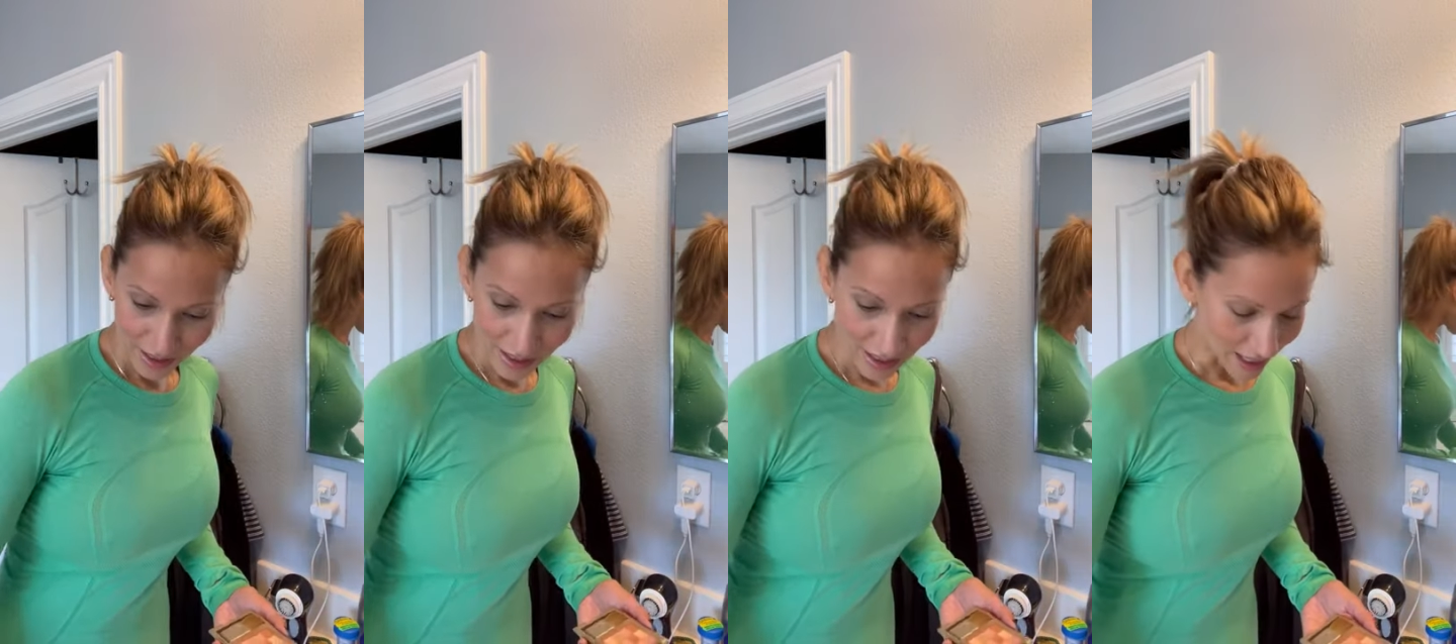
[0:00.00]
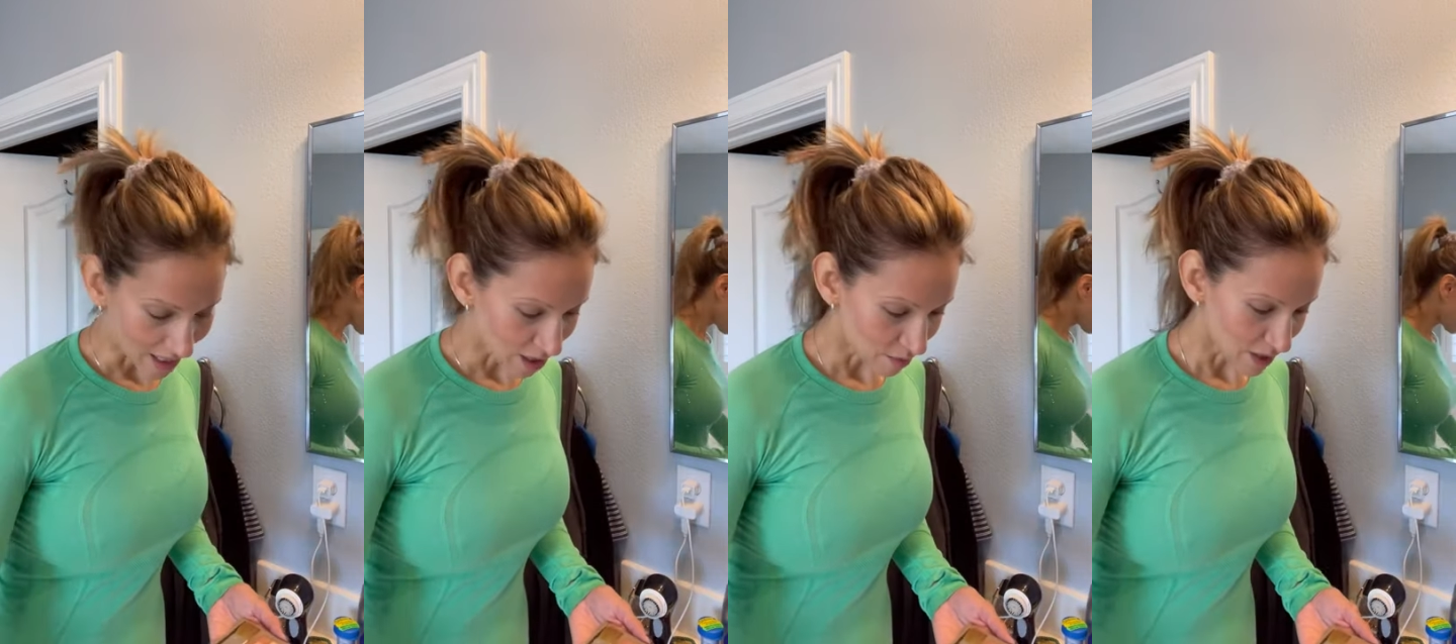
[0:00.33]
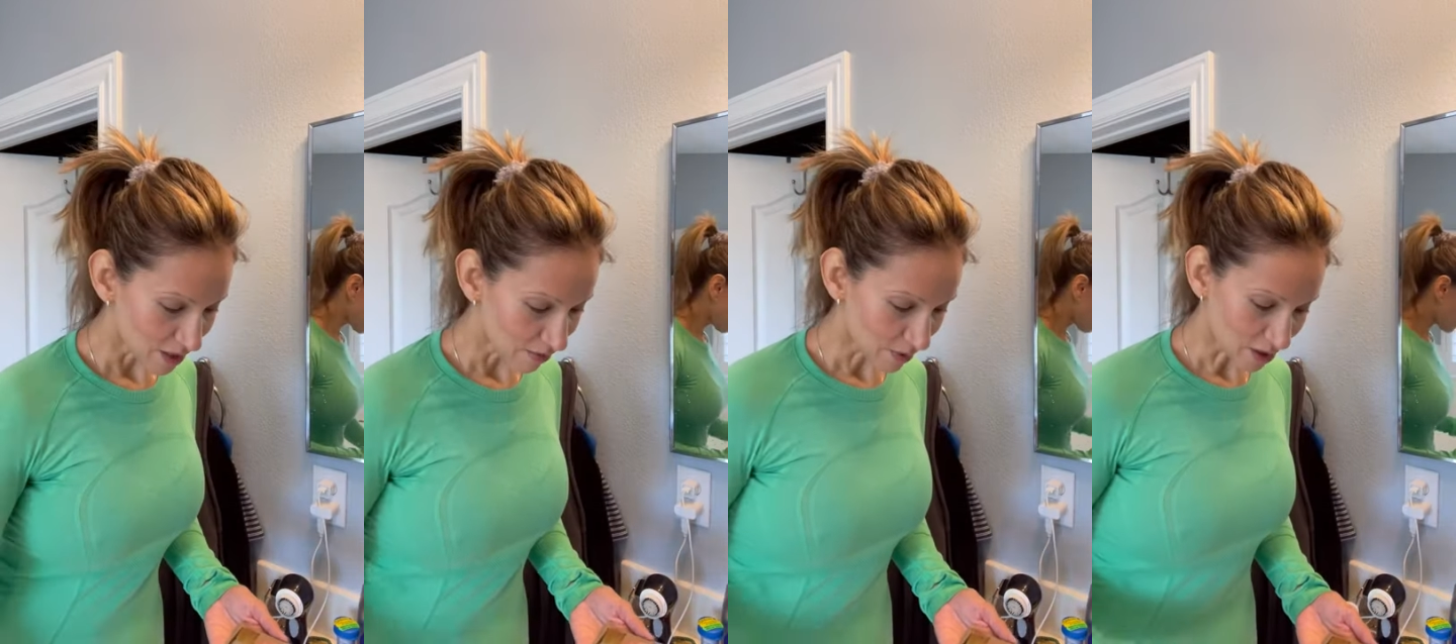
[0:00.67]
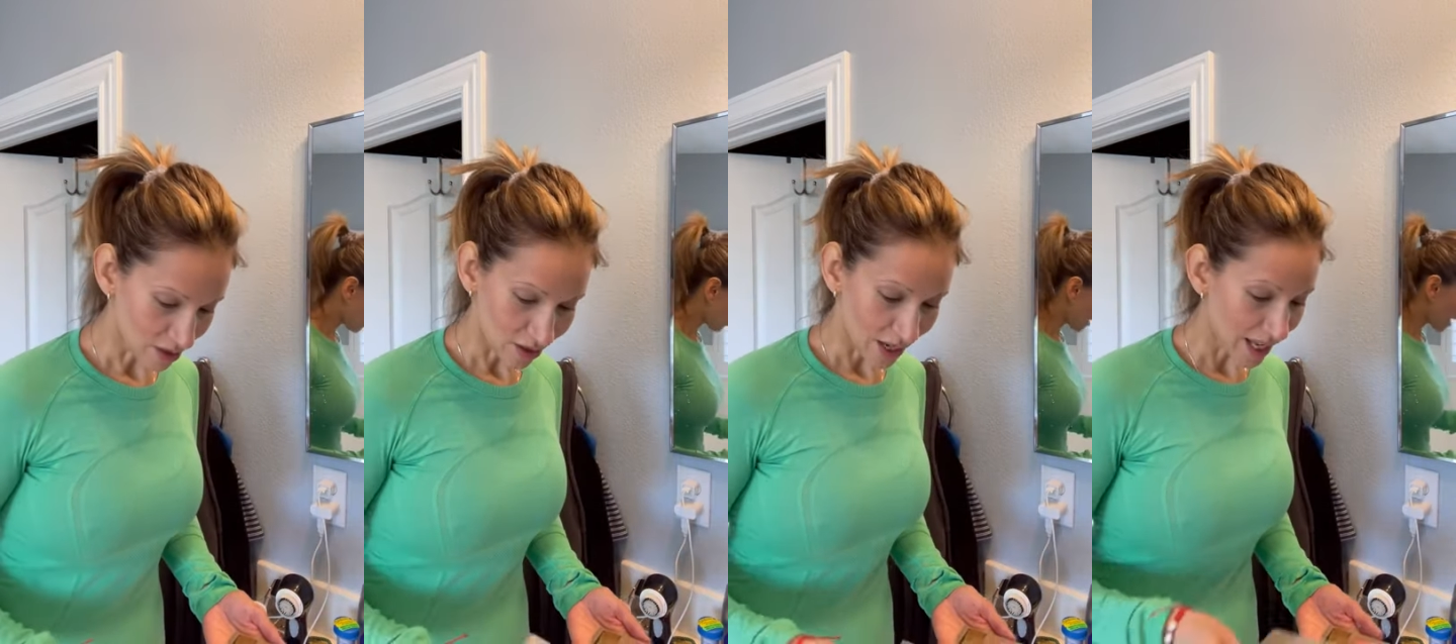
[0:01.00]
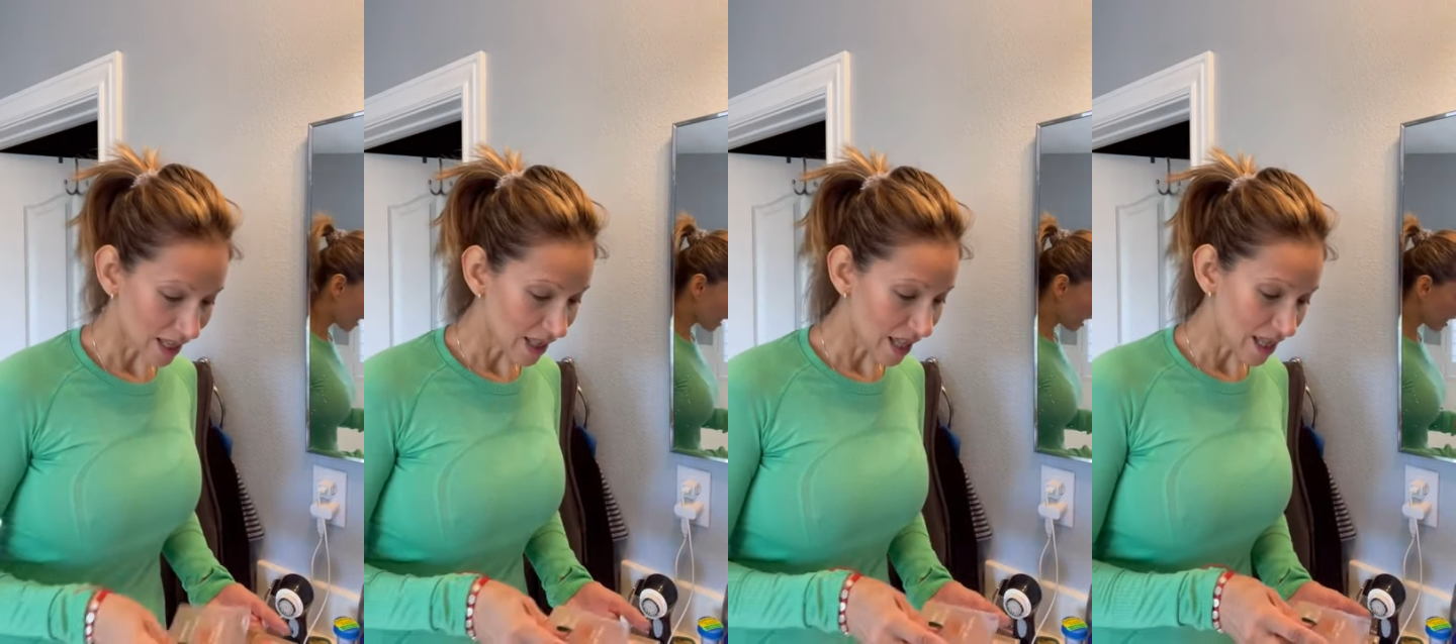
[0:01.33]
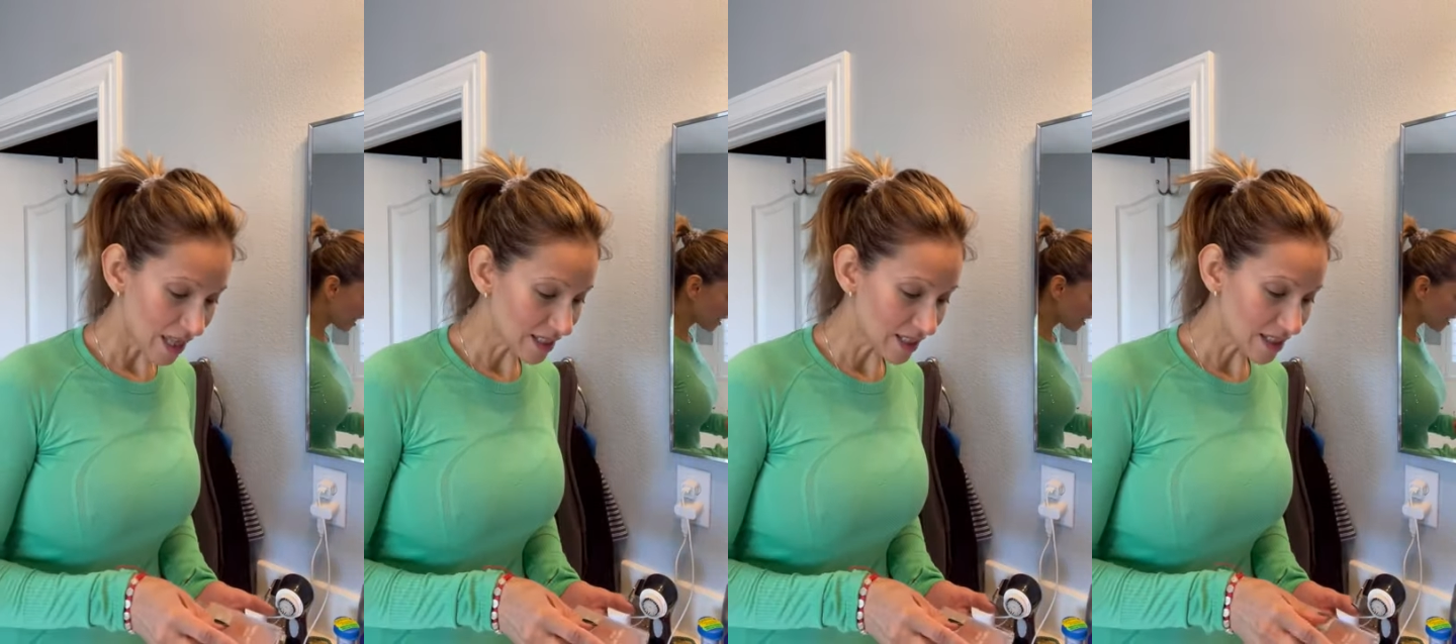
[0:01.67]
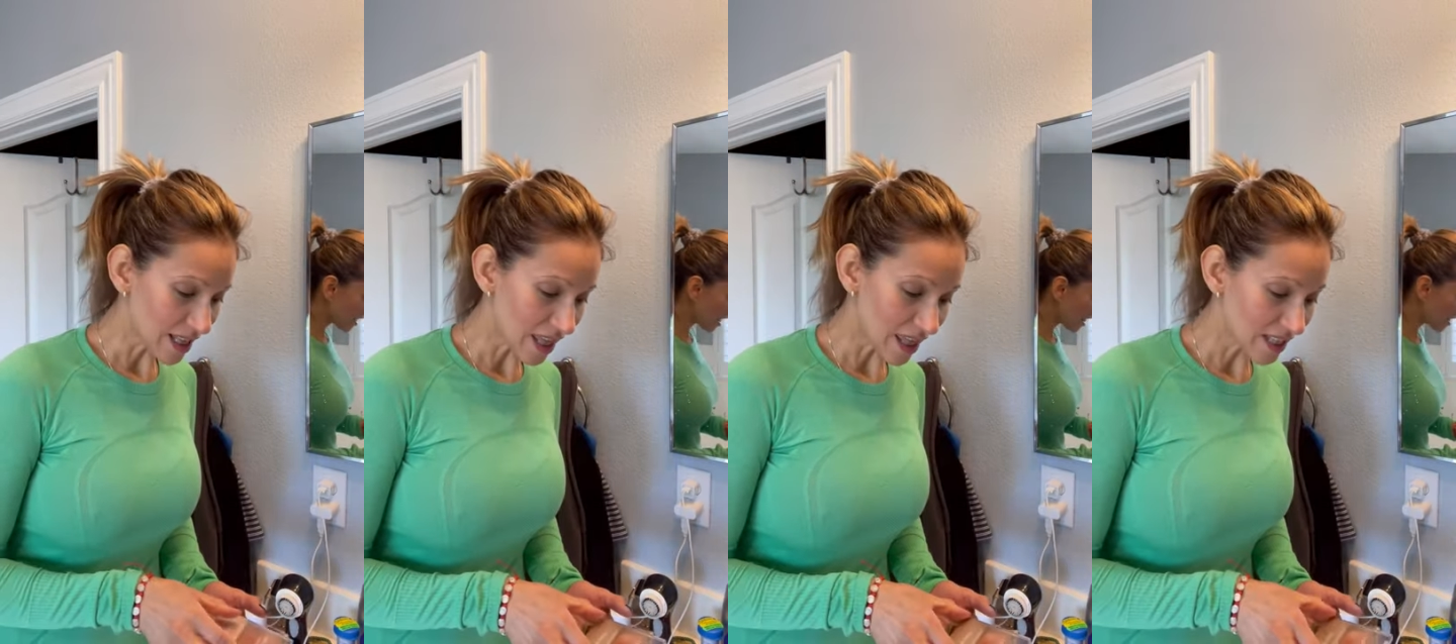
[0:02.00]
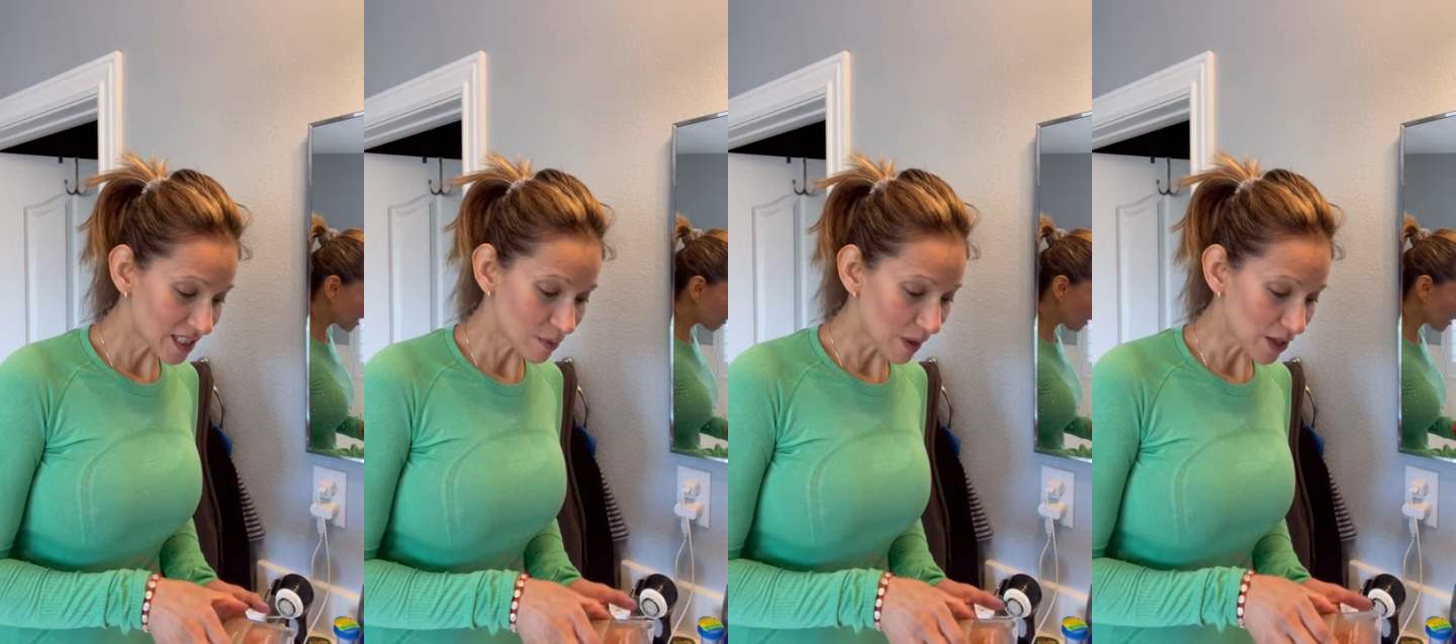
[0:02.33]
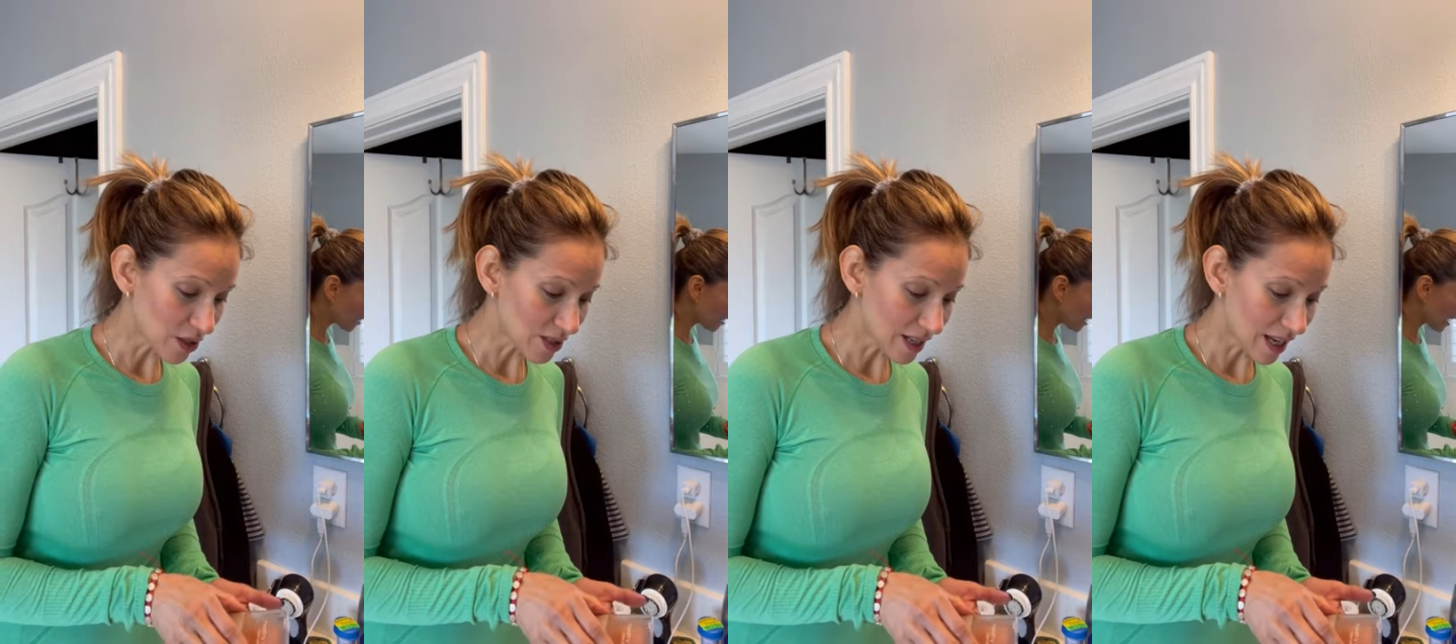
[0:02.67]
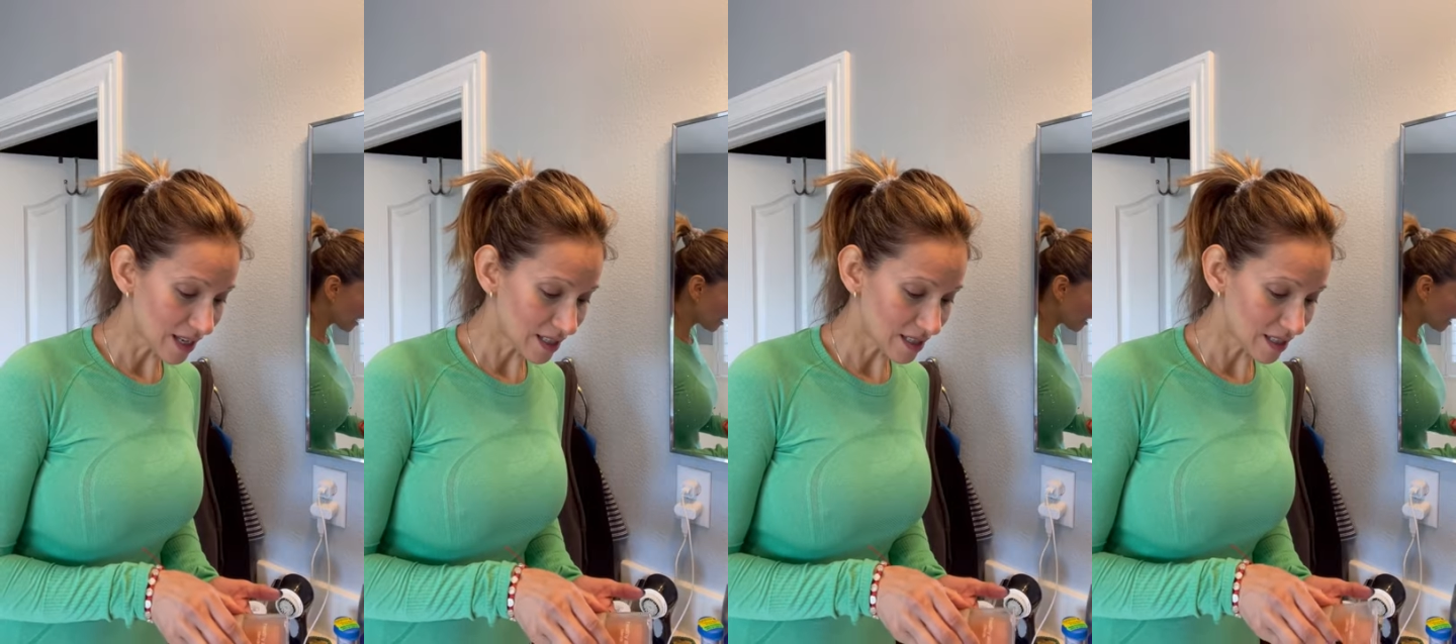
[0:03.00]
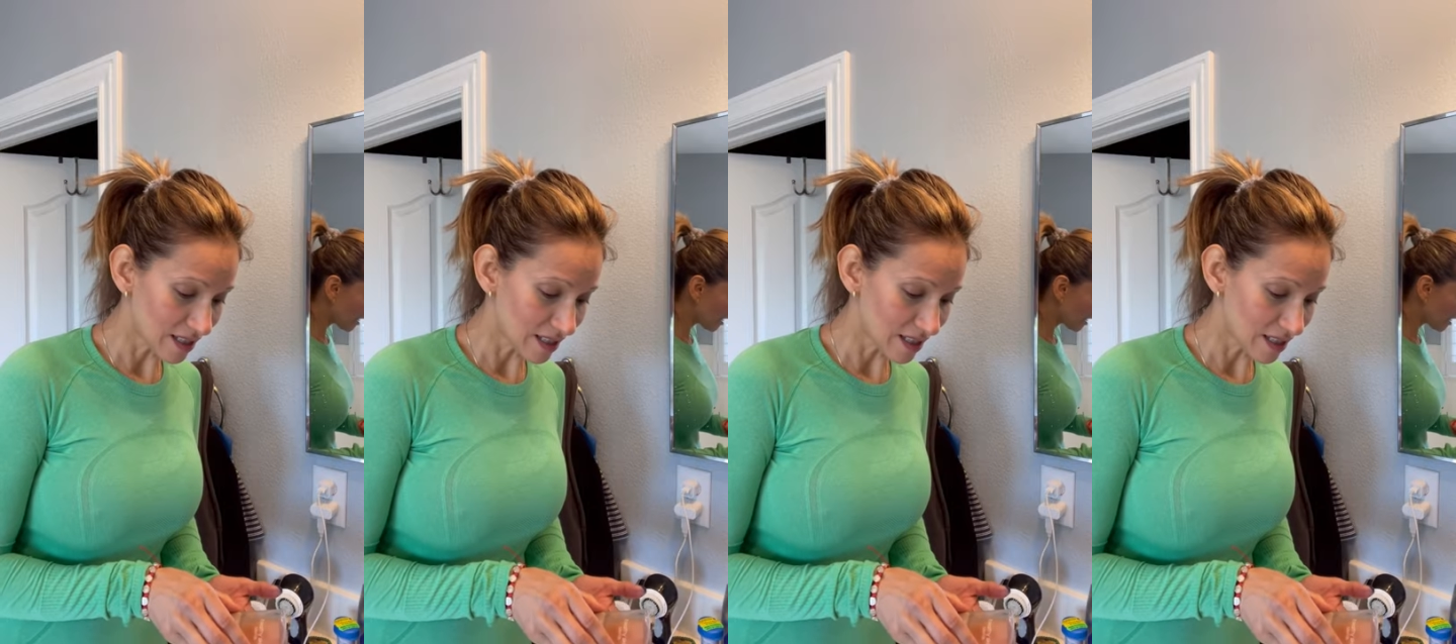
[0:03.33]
Just a little bit of bronzer, and this is nothing special, guys.